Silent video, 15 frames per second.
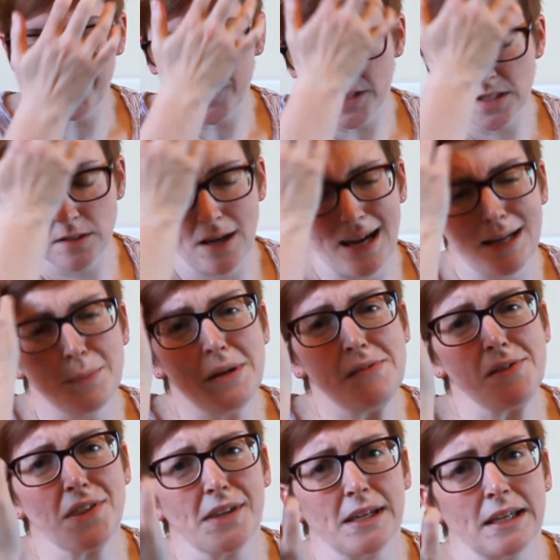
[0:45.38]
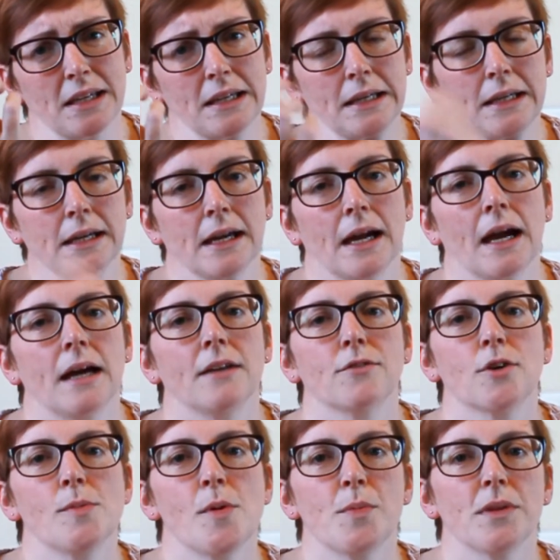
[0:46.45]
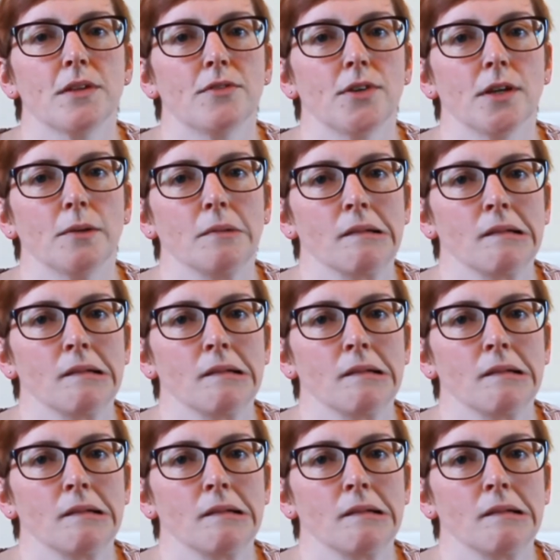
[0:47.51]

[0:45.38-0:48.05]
So I had a bit of a think and I've come up with a few.